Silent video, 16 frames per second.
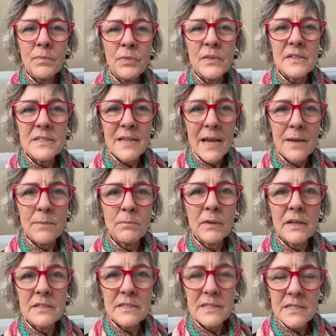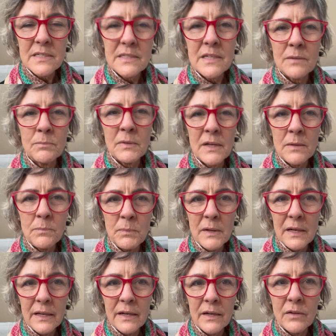the same consistent
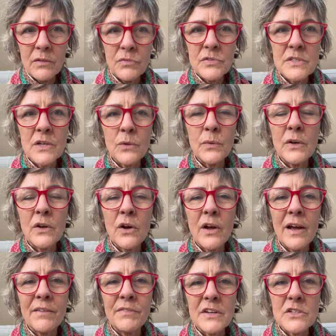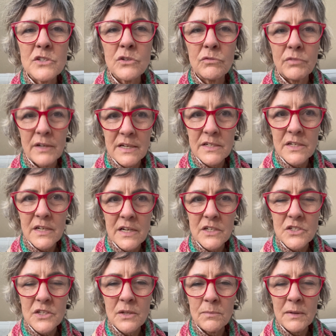manipulative, so we're not having to
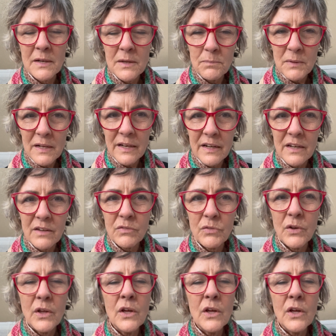reteach the manipulative,